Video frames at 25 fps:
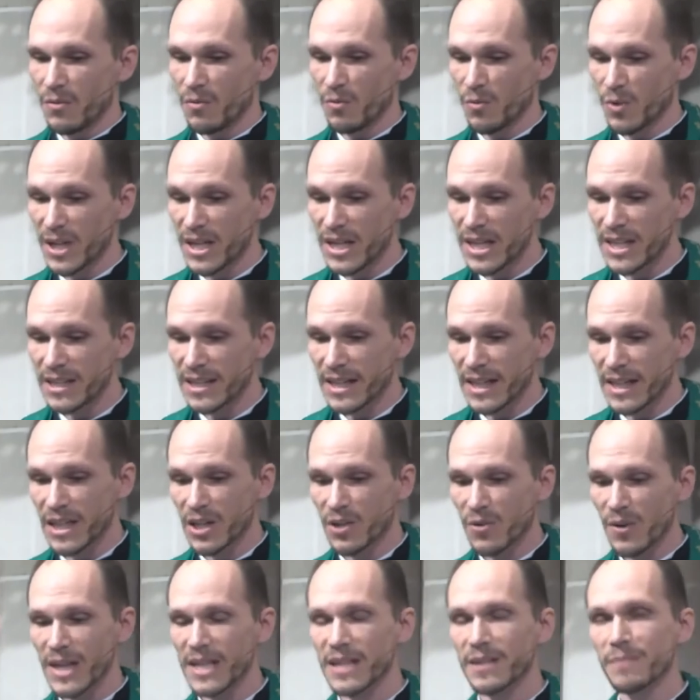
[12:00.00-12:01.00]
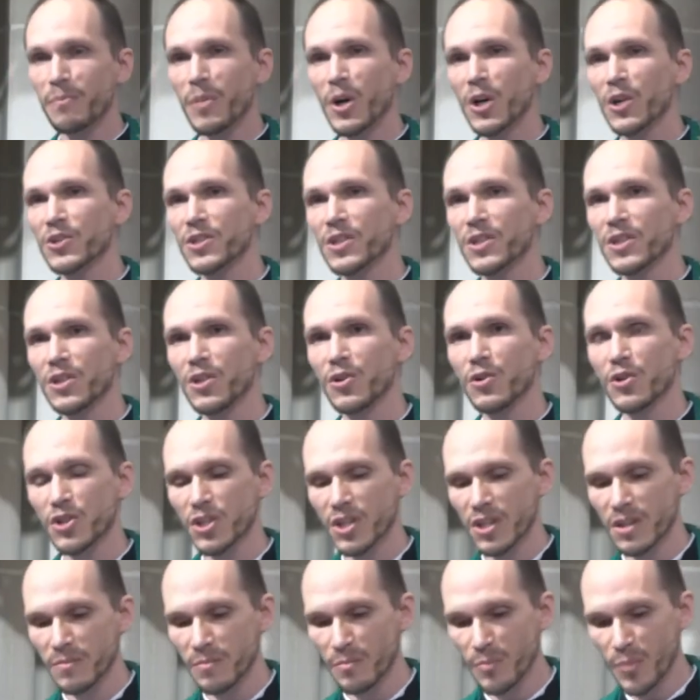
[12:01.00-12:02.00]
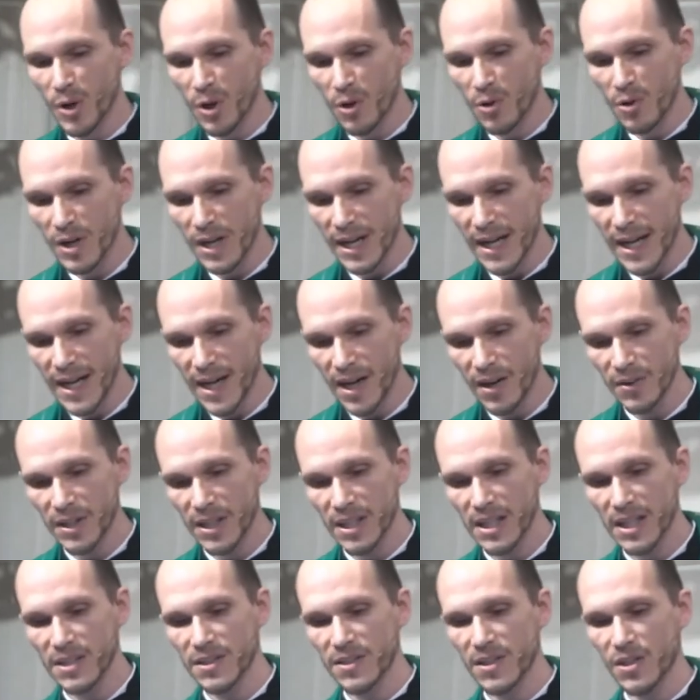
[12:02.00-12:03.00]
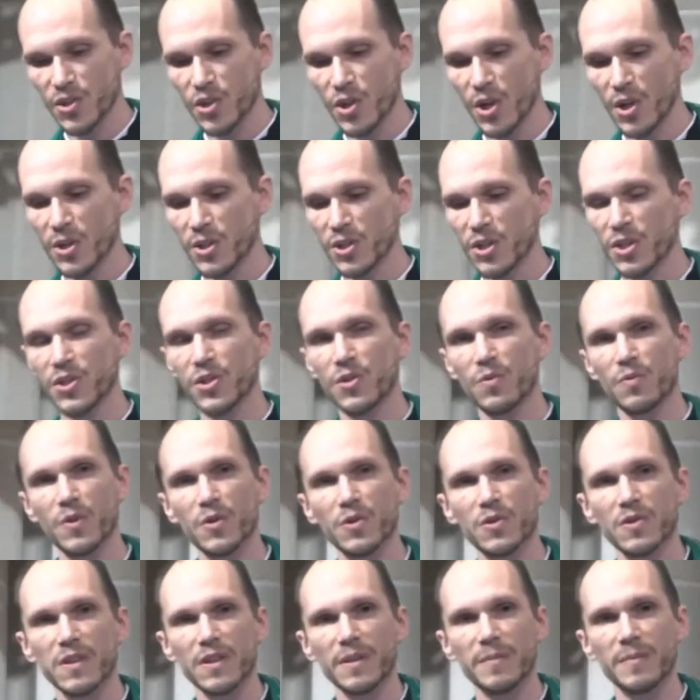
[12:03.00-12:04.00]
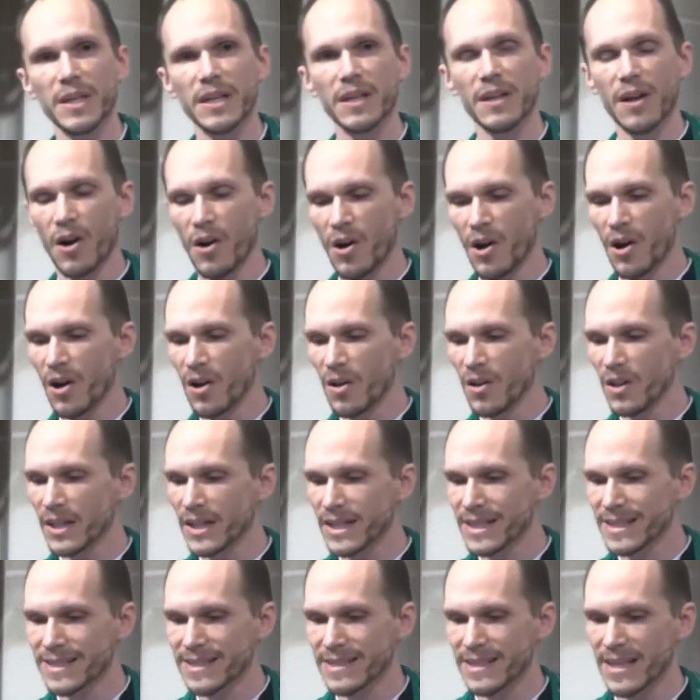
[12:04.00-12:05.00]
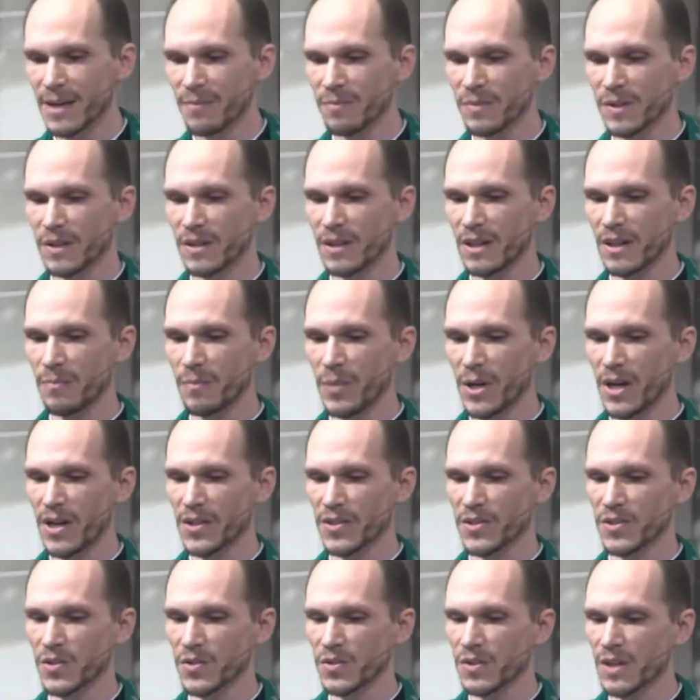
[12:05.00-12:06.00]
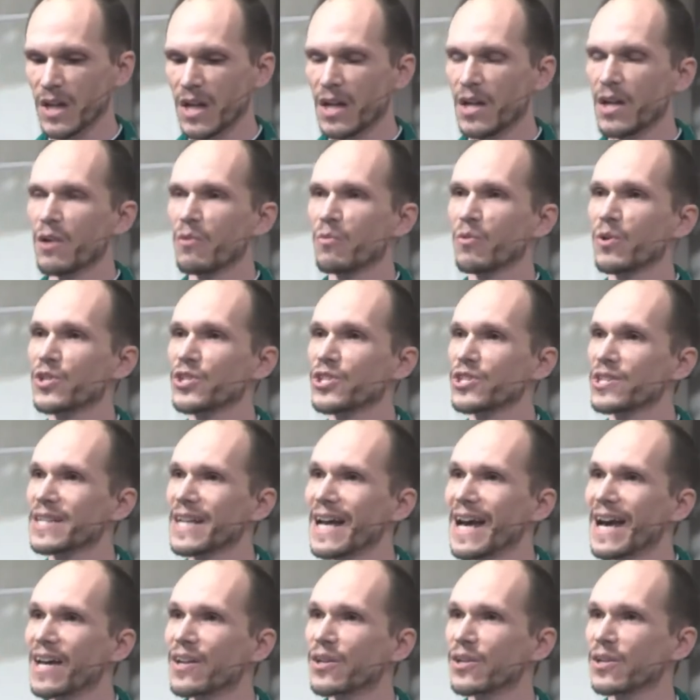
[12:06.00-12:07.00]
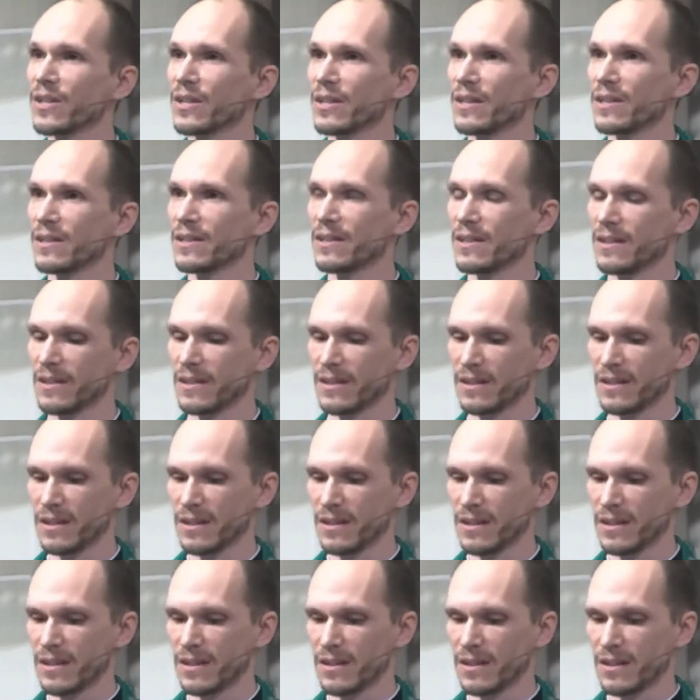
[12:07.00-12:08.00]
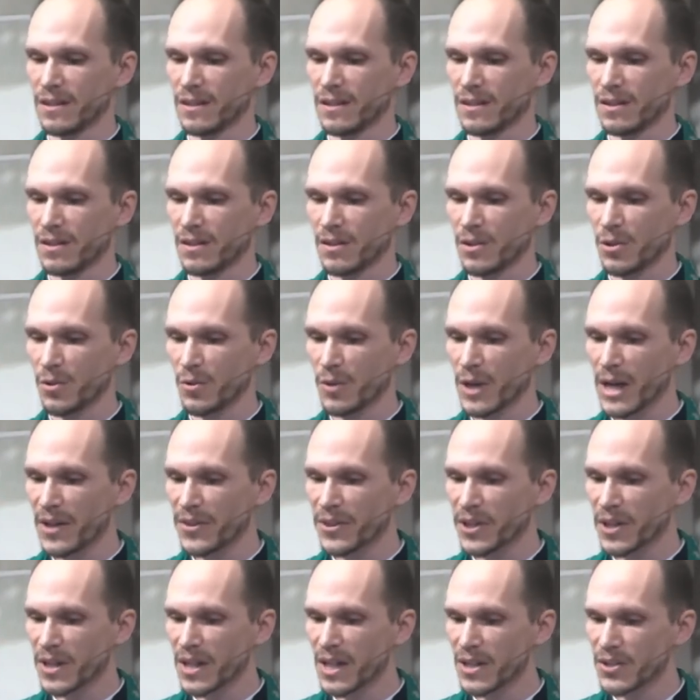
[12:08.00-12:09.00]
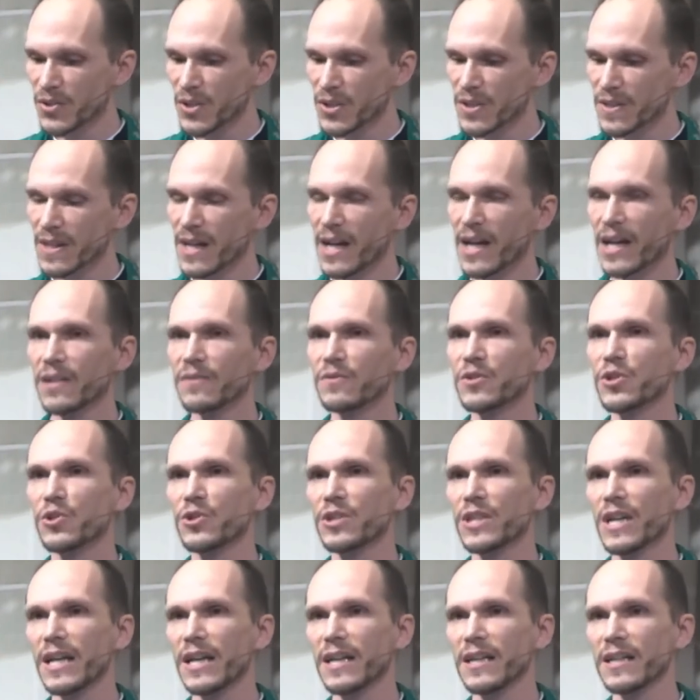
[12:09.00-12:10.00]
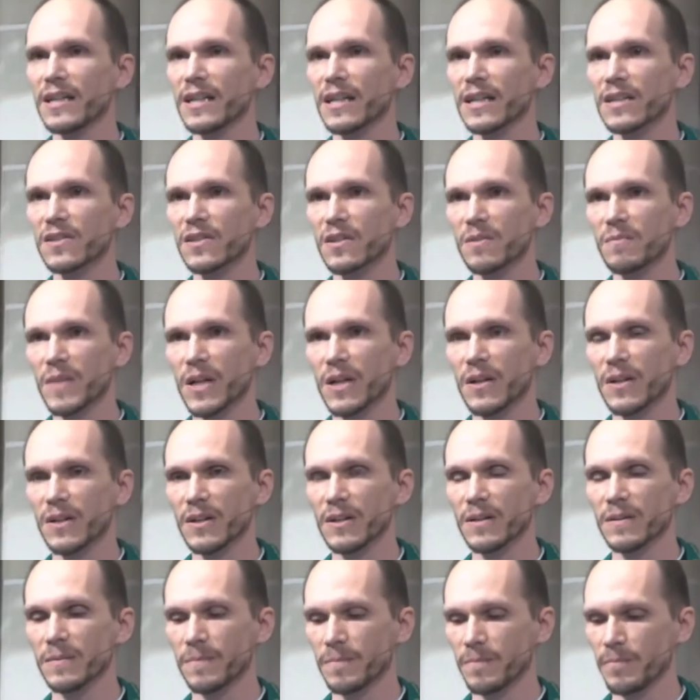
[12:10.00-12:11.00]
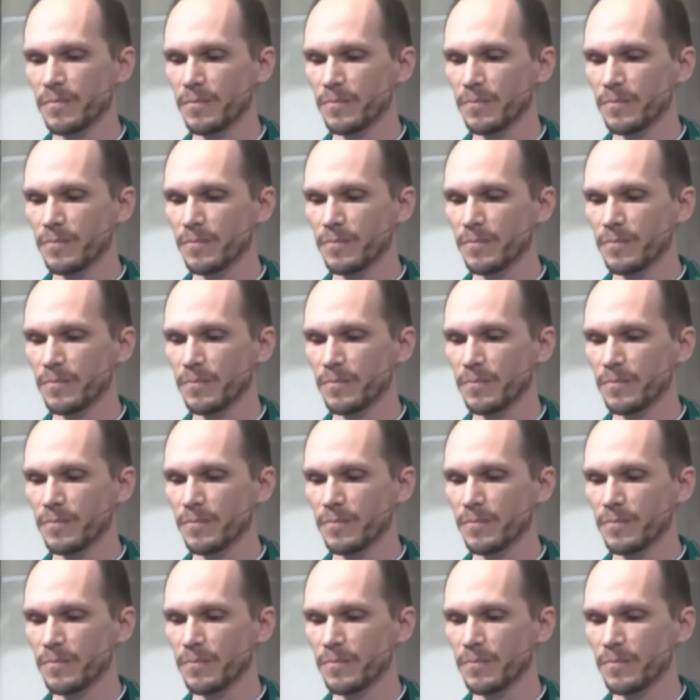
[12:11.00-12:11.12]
read that a great persecution broke out against the church in Jerusalem, and all except the apostles were scattered throughout the countryside of Judea and Samaria.